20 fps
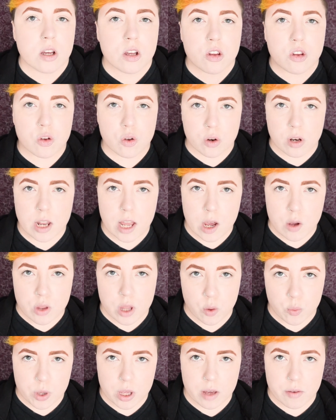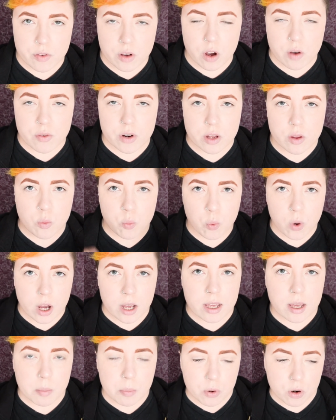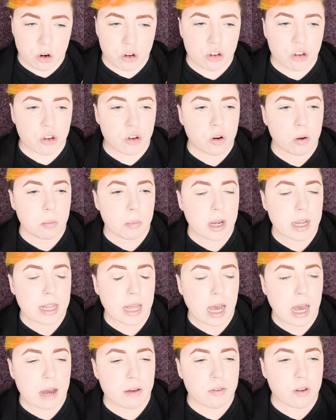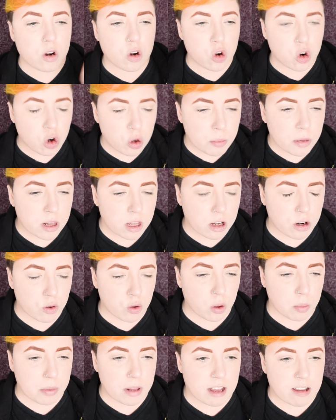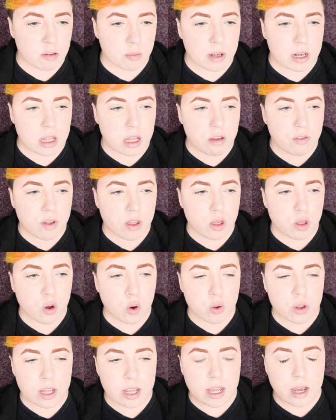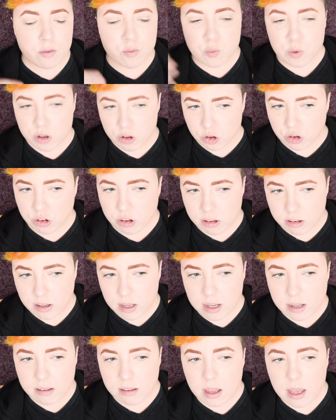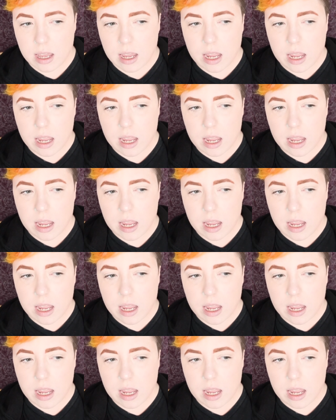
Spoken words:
So now that we have covered why a person might have normal ceruloplasmin even though they have Wilson's disease,